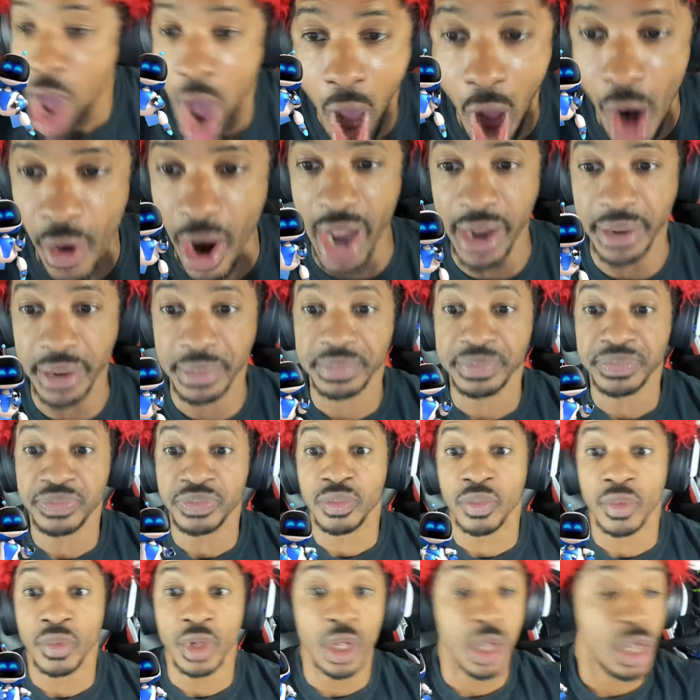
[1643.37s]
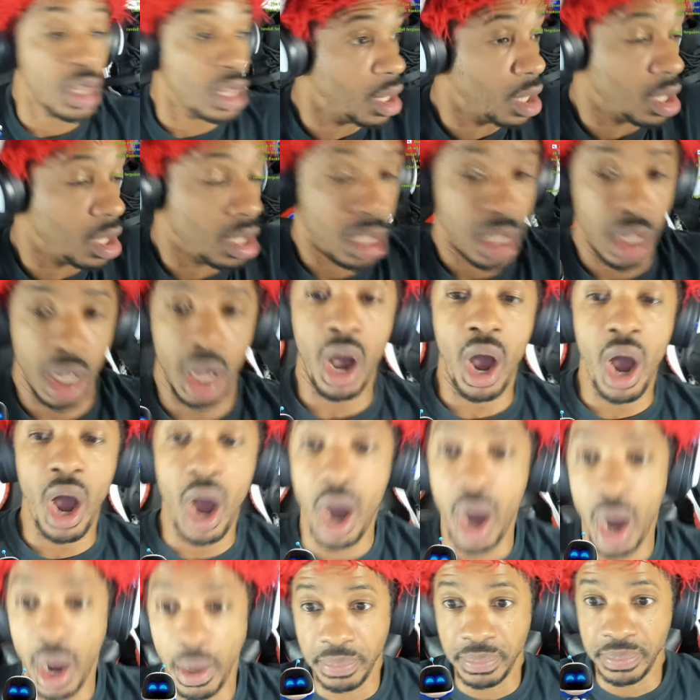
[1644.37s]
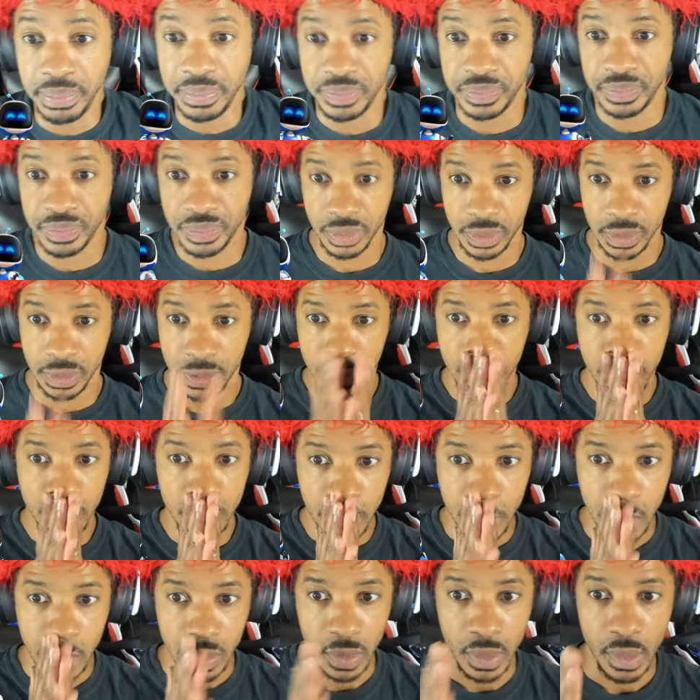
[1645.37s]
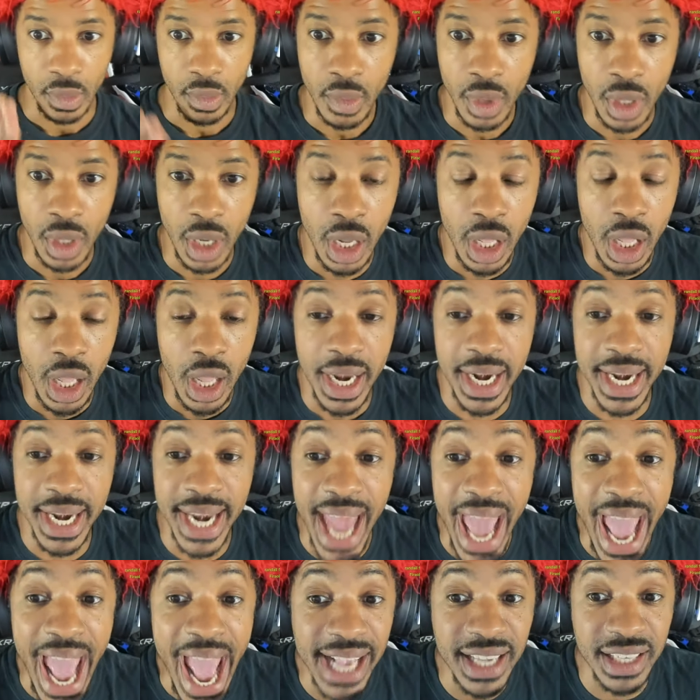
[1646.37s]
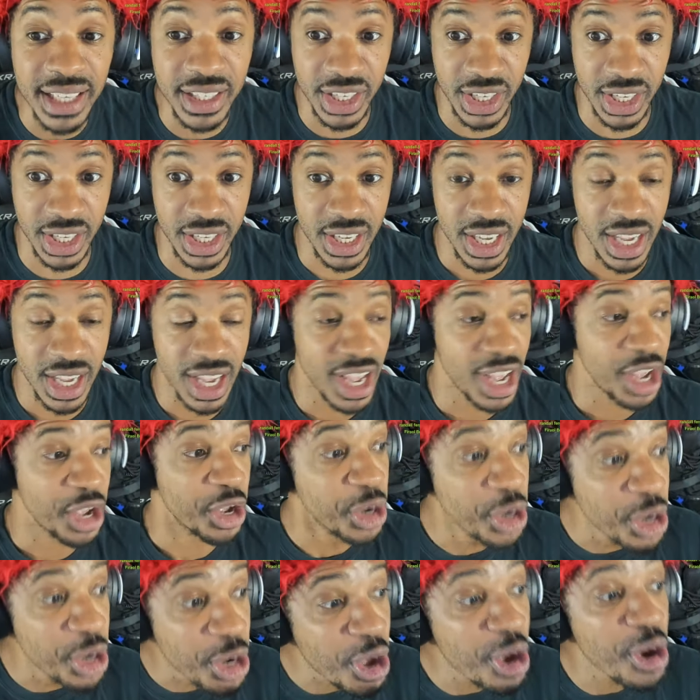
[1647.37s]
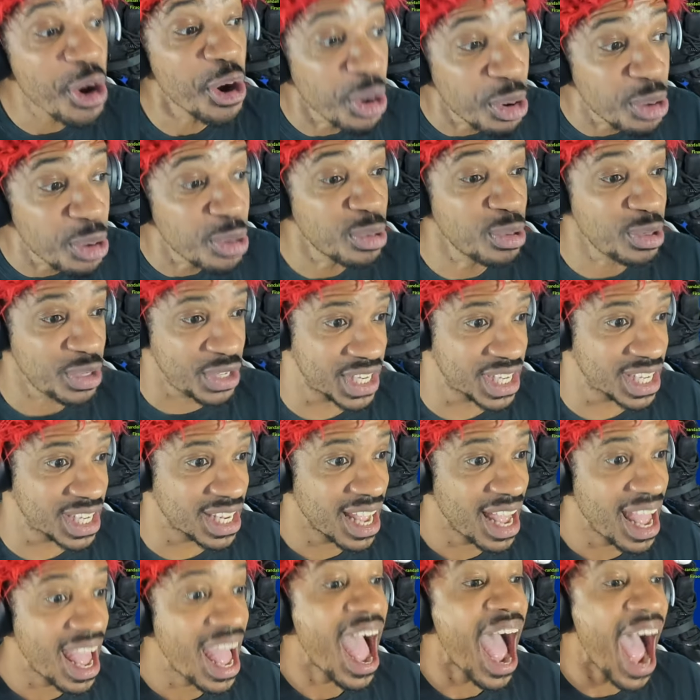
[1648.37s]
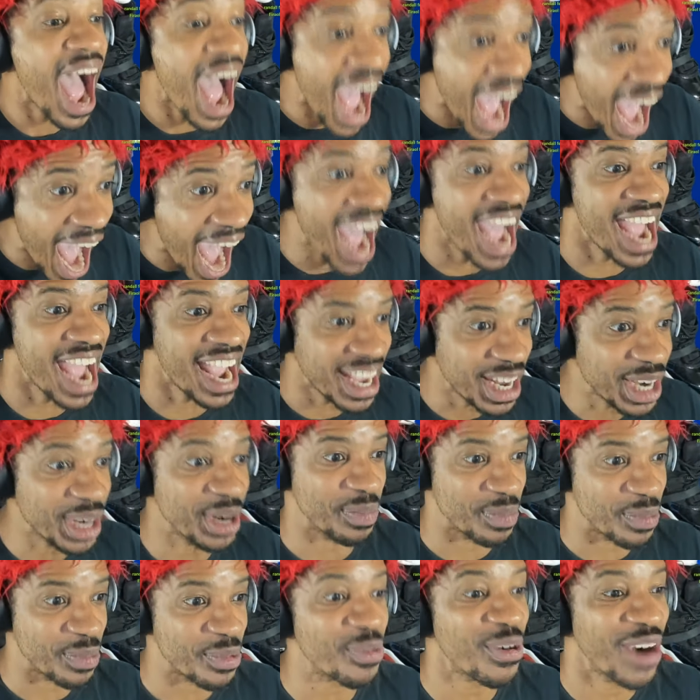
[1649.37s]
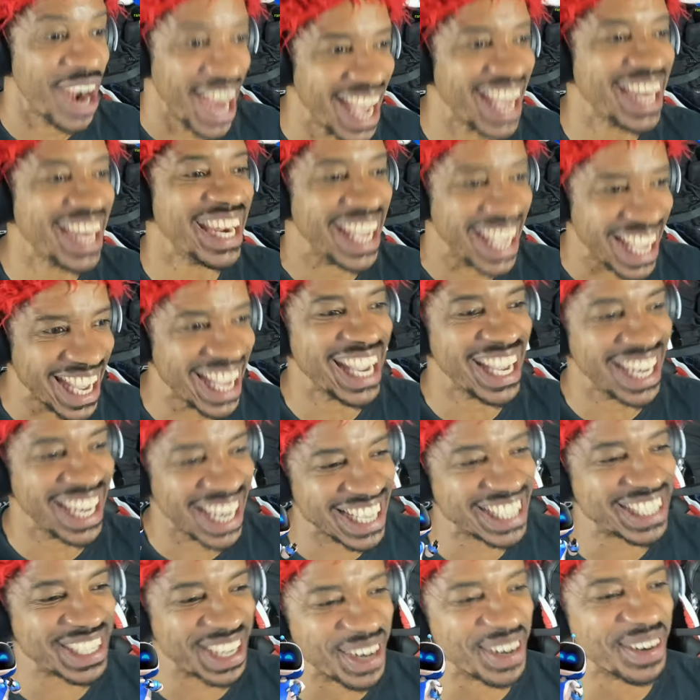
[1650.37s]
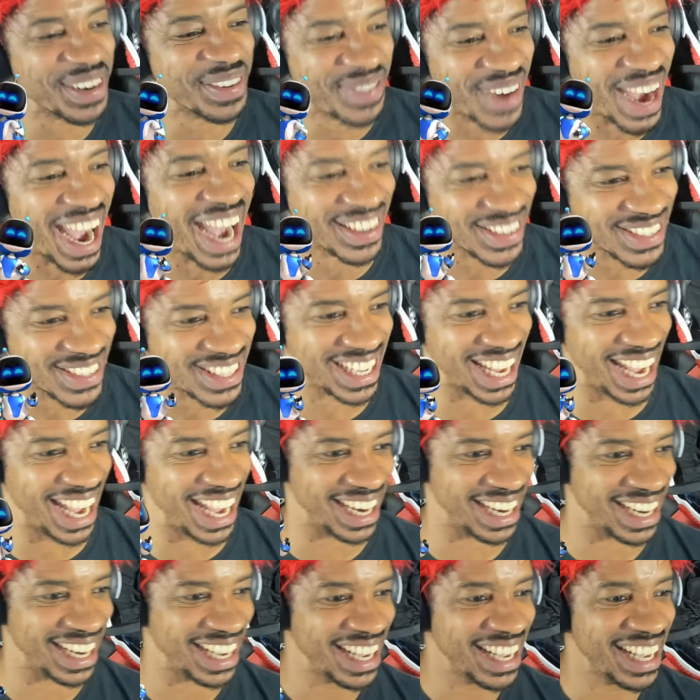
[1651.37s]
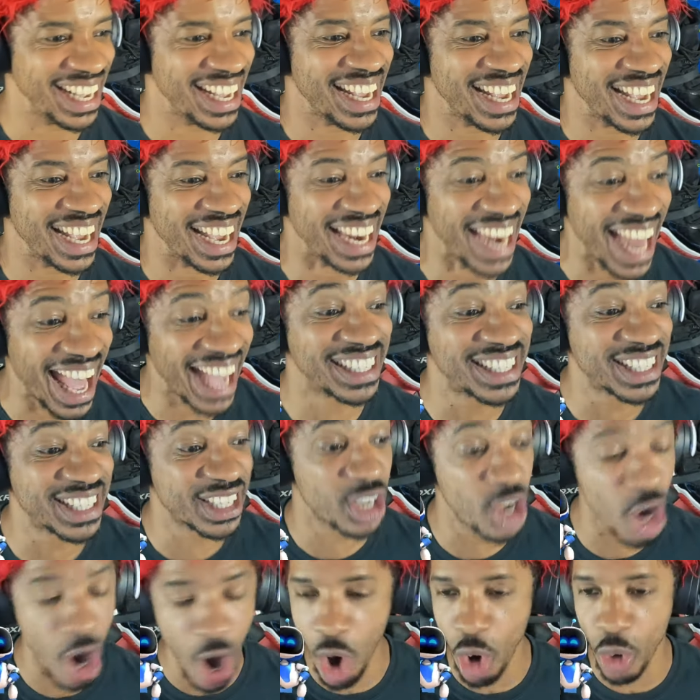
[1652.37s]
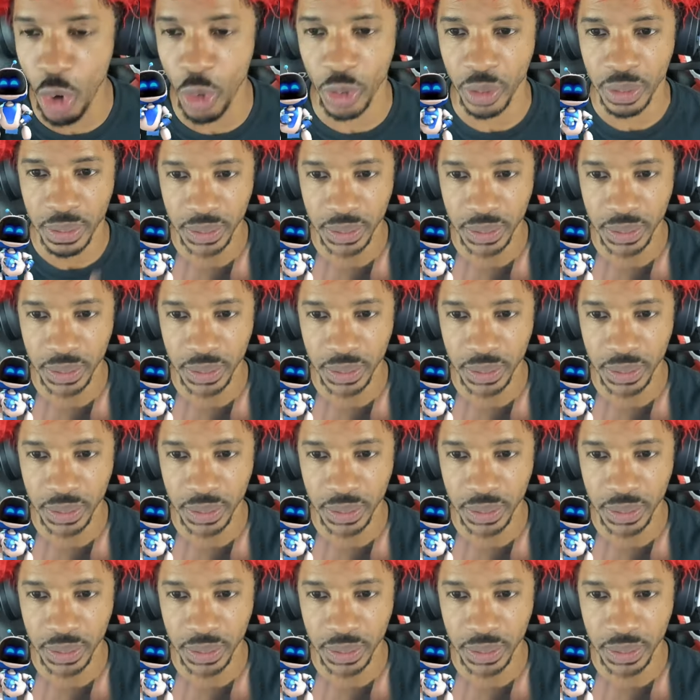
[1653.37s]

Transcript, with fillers: All right. Um. Next news item, Red E. Let's go, Bowser. Let's go.